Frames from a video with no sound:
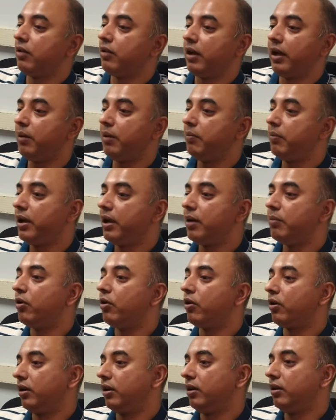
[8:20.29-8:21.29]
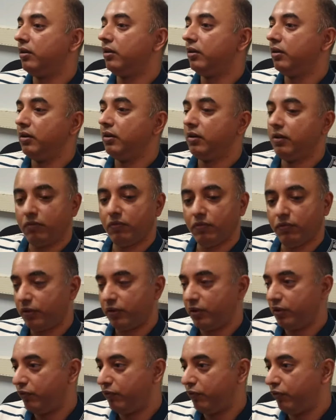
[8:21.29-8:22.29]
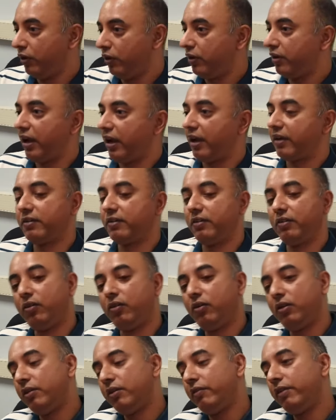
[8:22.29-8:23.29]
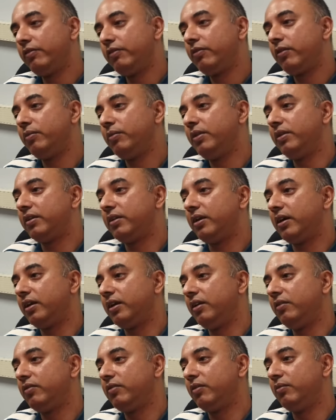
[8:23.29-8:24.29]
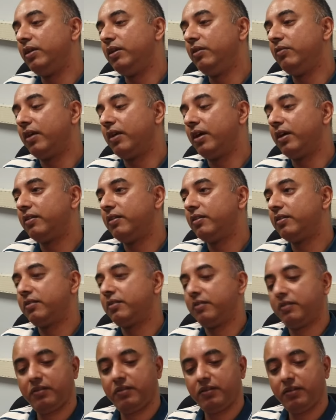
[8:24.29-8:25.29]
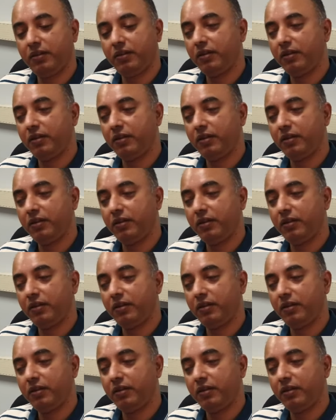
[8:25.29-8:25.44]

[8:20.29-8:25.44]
So I can make a model for the full reaction, all the way from starting from the virus